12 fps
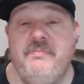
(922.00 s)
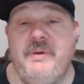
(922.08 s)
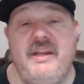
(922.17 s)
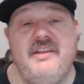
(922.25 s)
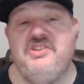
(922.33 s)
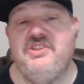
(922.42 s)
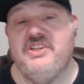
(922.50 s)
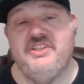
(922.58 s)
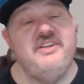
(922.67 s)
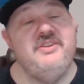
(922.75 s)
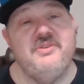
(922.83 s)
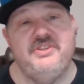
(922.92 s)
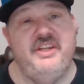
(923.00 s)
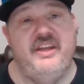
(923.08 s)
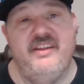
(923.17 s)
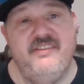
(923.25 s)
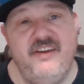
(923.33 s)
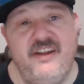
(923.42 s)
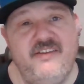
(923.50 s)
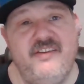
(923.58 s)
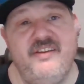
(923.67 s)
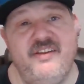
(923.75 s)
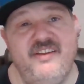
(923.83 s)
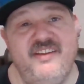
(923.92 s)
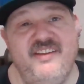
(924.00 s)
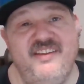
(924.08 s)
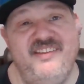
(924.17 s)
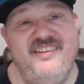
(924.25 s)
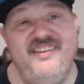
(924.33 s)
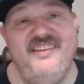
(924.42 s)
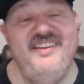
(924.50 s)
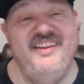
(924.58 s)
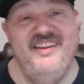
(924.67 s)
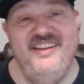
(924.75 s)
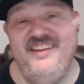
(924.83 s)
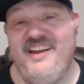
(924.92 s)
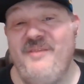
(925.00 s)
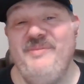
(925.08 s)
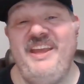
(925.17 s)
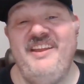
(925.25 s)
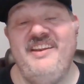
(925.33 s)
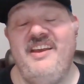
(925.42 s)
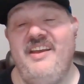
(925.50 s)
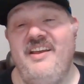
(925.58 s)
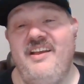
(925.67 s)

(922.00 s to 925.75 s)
But it's just interesting, isn't it? I mean,